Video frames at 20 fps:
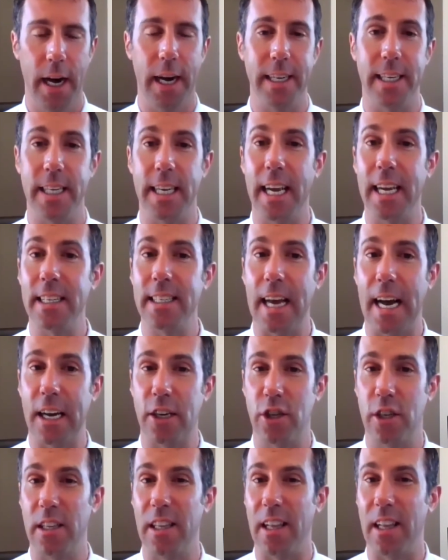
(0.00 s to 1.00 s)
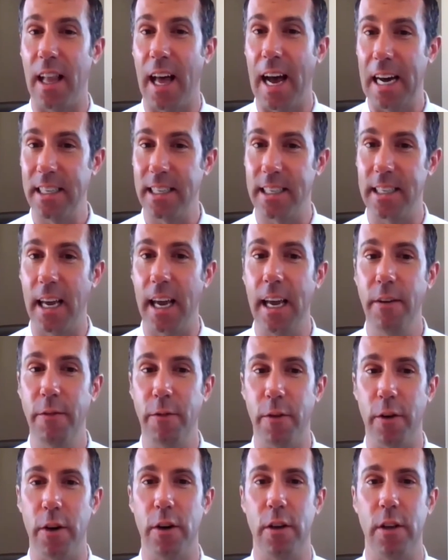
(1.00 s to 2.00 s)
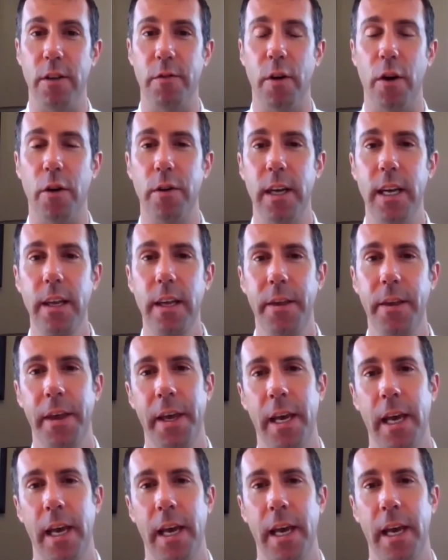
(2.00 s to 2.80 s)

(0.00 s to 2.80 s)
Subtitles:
Today is actually the last day for early voting.